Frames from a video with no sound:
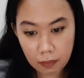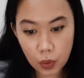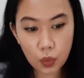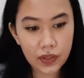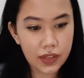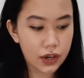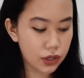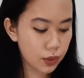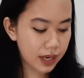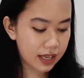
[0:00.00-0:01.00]
But what they're
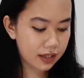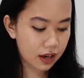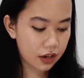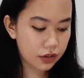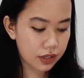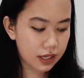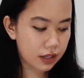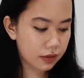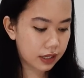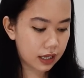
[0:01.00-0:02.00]
doing is
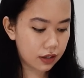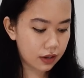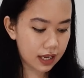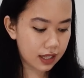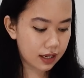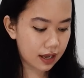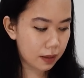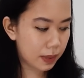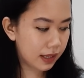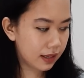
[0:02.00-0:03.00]
contradictory. And you're like the Nine
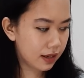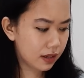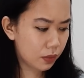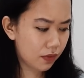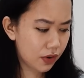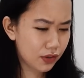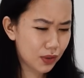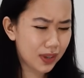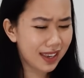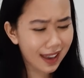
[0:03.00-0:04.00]
of Pentacles in reverse.
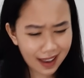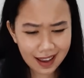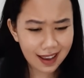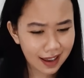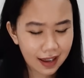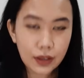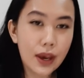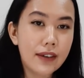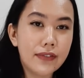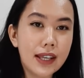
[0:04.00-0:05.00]
So yeah, you
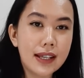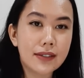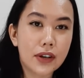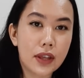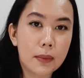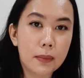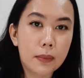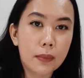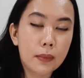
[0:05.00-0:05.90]
have feelings for them.